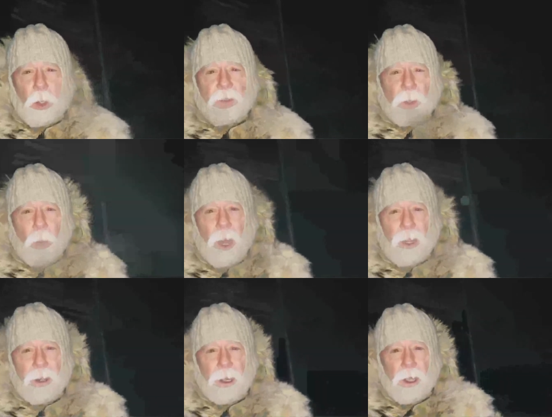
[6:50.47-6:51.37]
grooved to
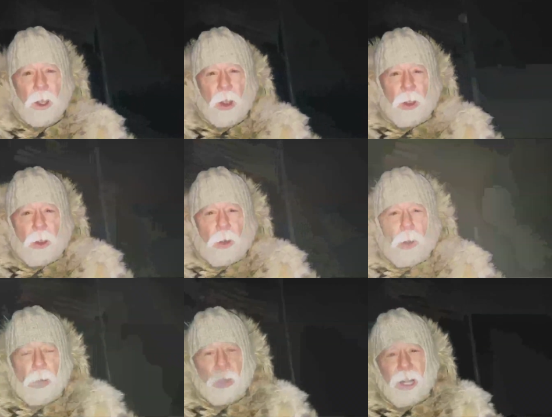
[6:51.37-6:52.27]
run.
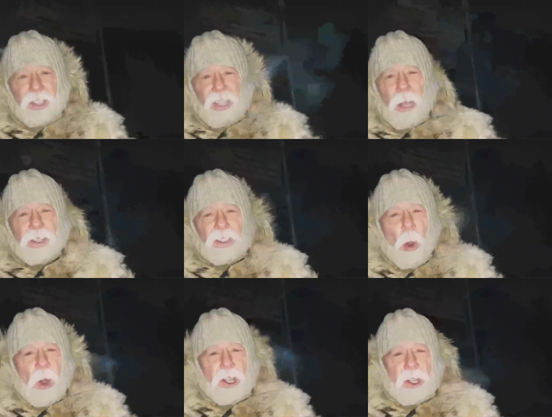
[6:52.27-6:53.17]
Over
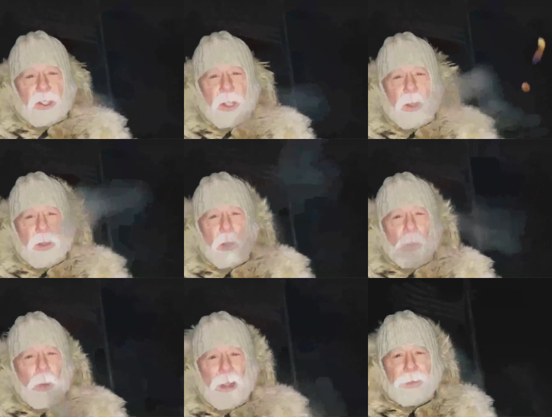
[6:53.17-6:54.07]
unsounded gorges,
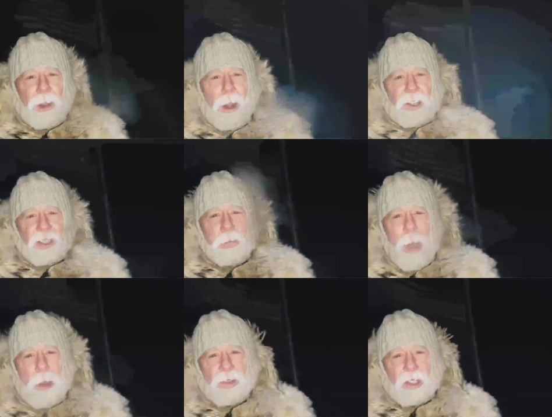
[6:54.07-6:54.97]
through the rifle hearts
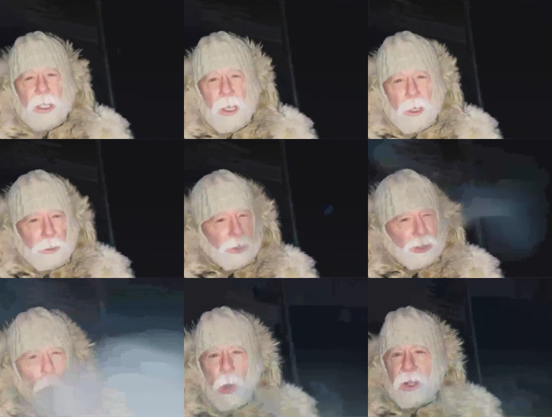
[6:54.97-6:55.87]
of mountains,
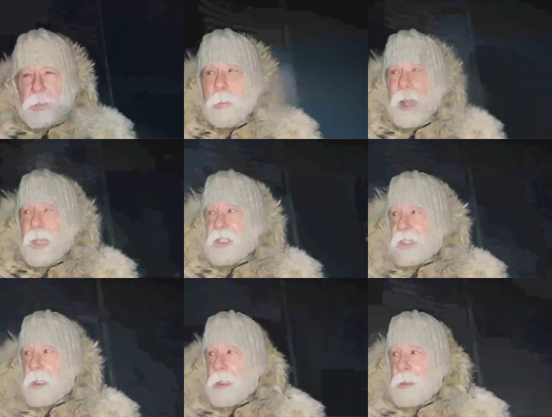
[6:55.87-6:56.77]
under torrents'
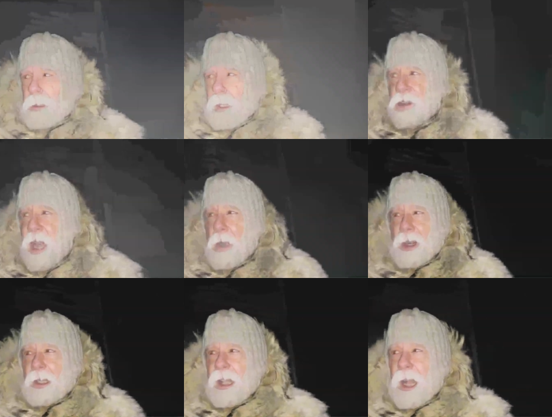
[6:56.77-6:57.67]
beds,
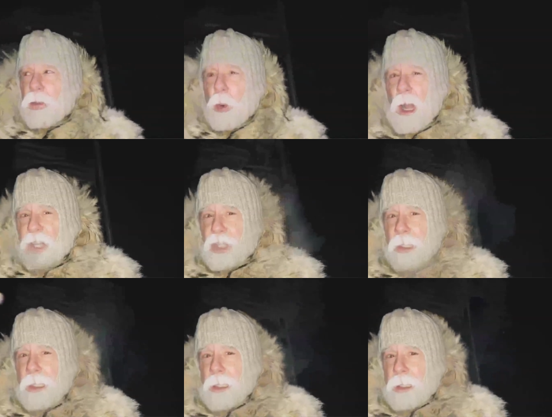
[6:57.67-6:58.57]
unerringly I
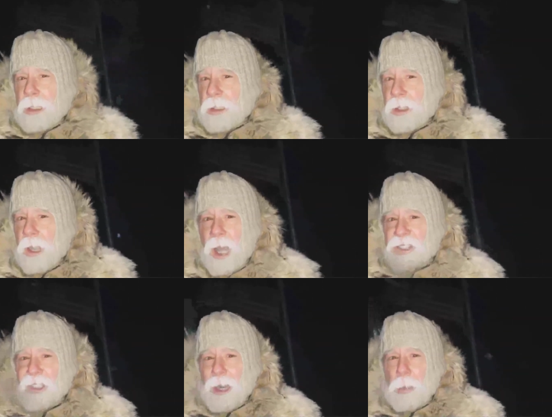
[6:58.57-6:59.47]
rush. Knots an